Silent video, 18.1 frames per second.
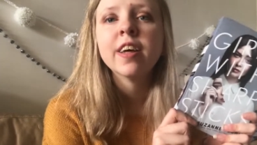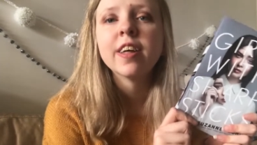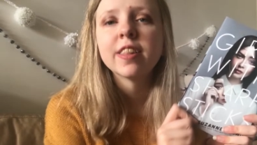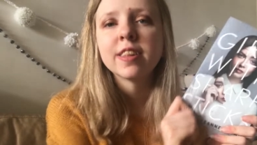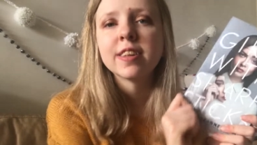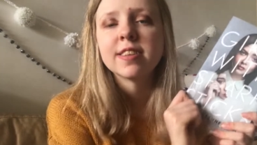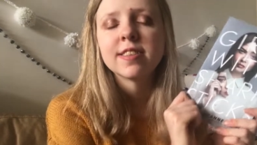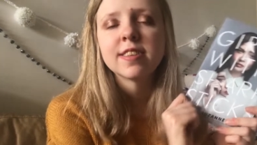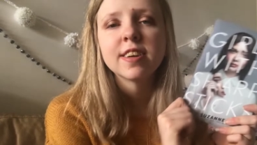
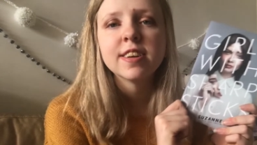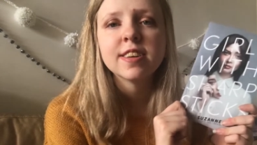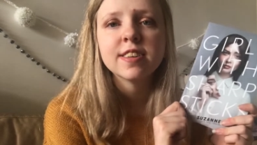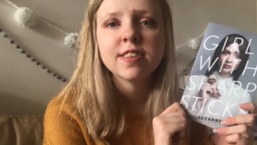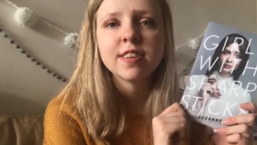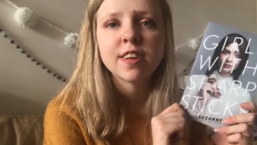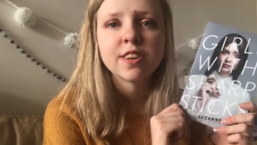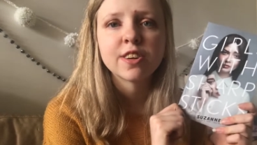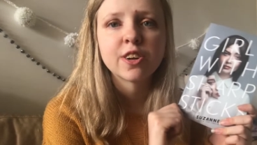This
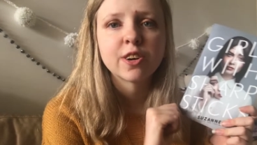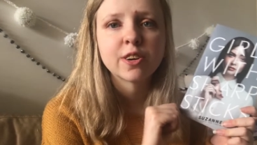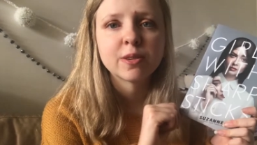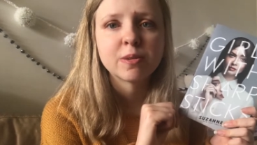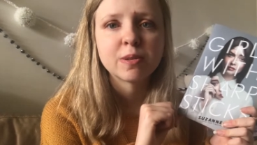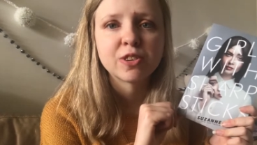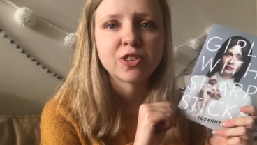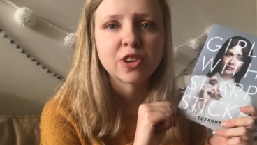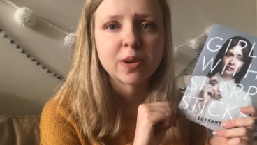is Girls
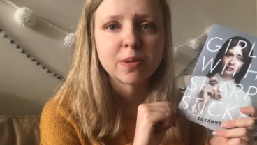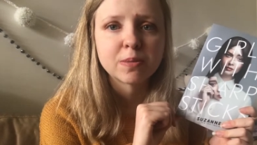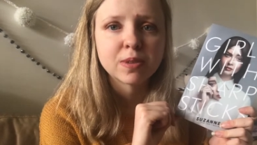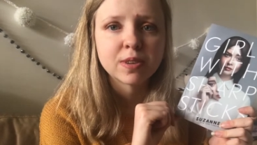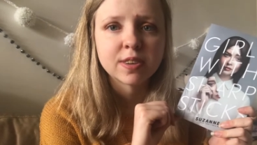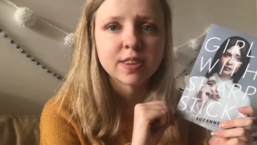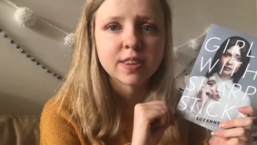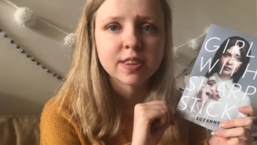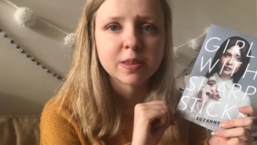with Sharp
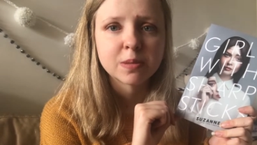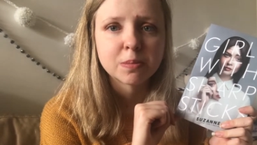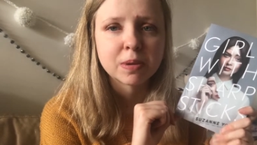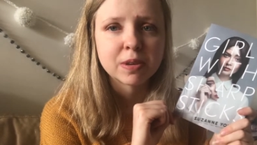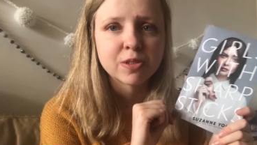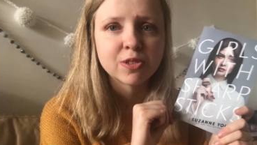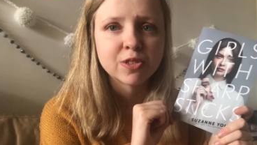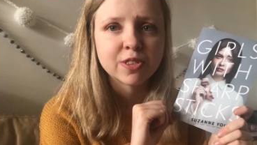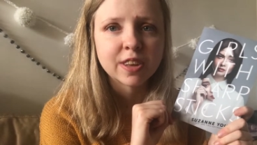Sticks by
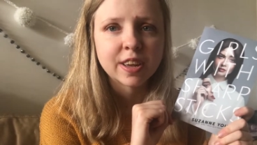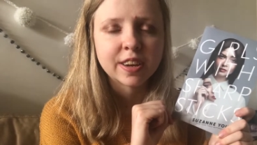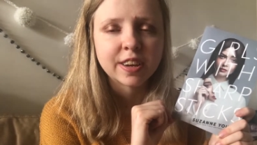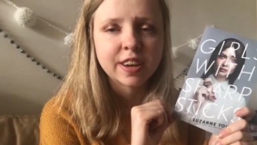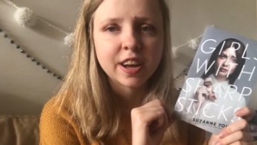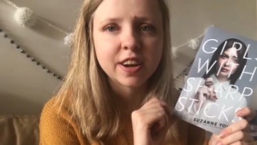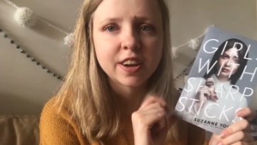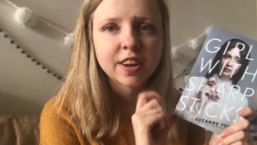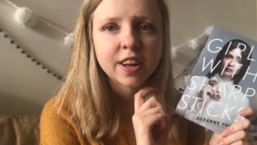Suzanne
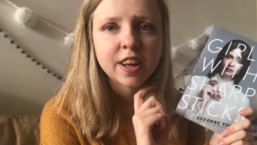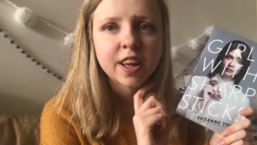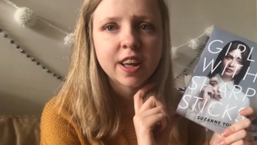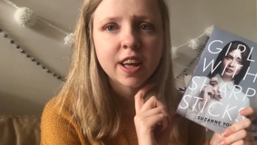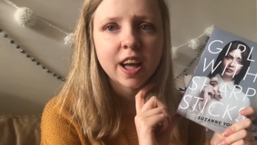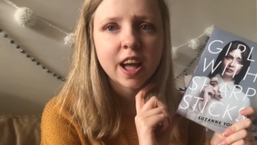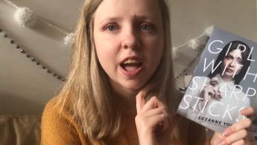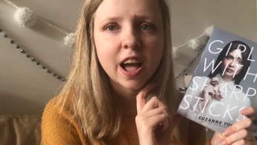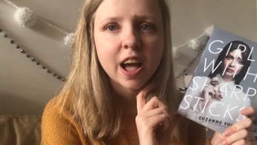Young.
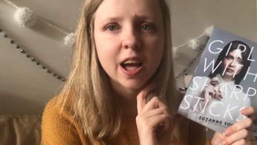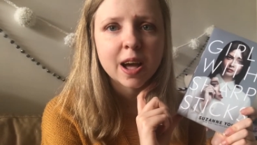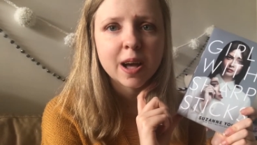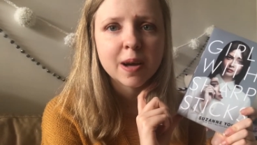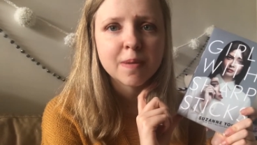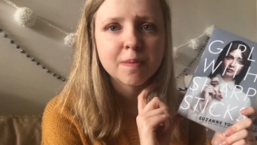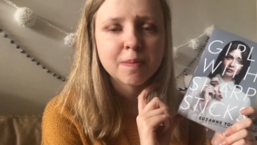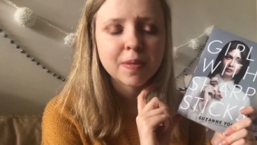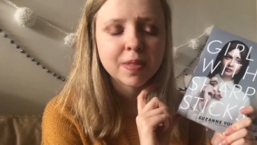
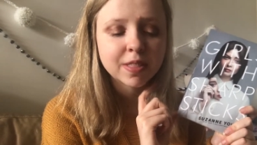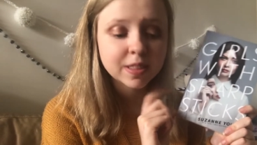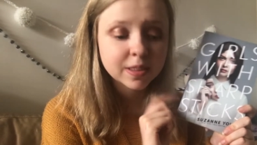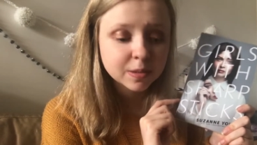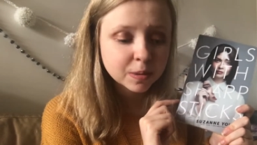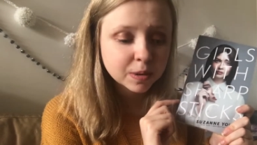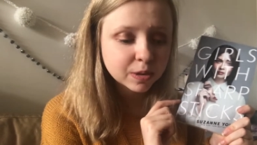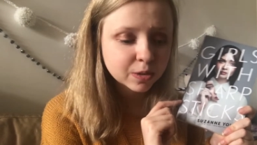This one